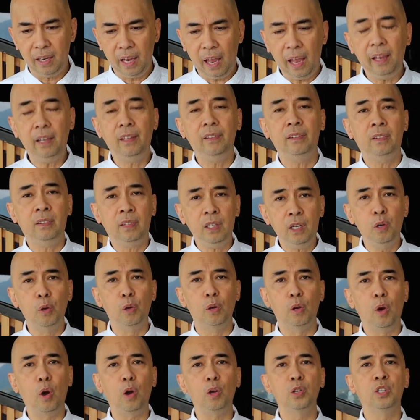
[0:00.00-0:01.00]
a
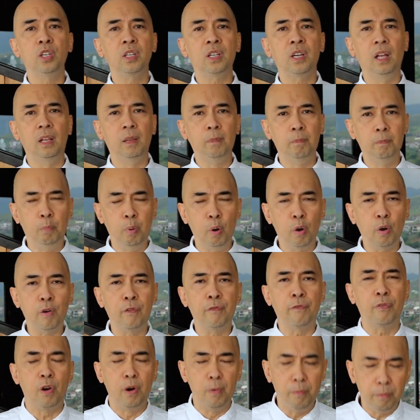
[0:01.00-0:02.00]
theological book
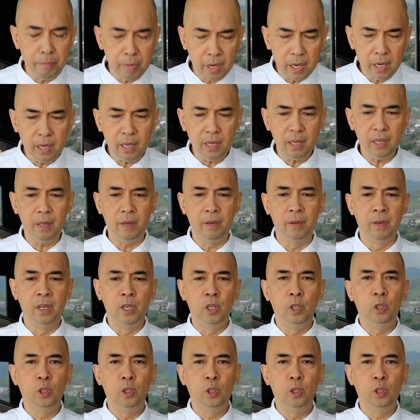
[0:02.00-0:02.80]
for me